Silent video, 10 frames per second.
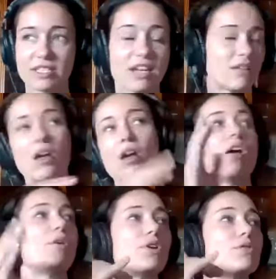So
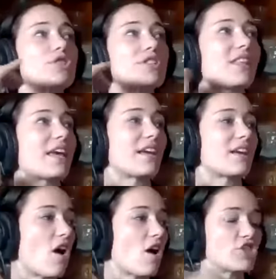you're just like
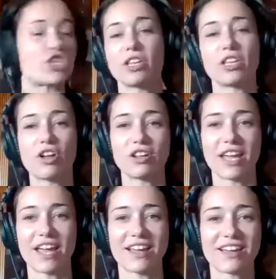chilling all
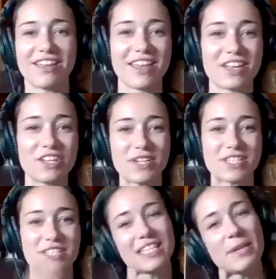day. And then you went
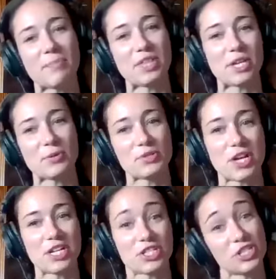to sleep, and then you would
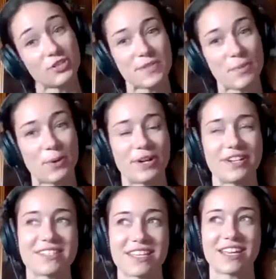try to chill some more.
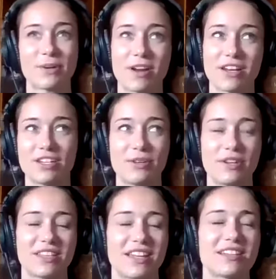It's like your body didn't do
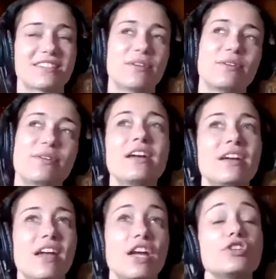anything. So,
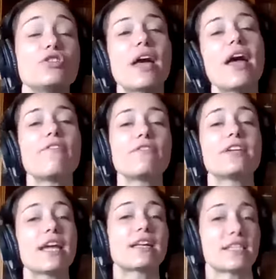and you do that every
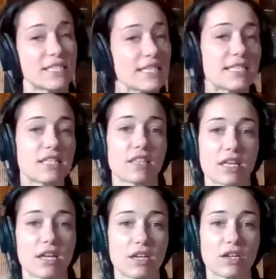day
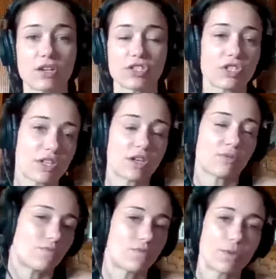consistently, it's just going
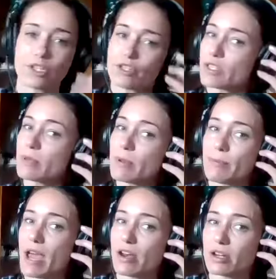to ruin your sleeping
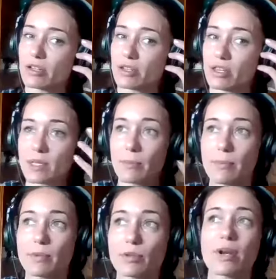pattern. Some
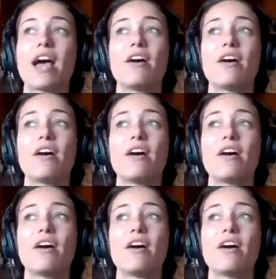people don't.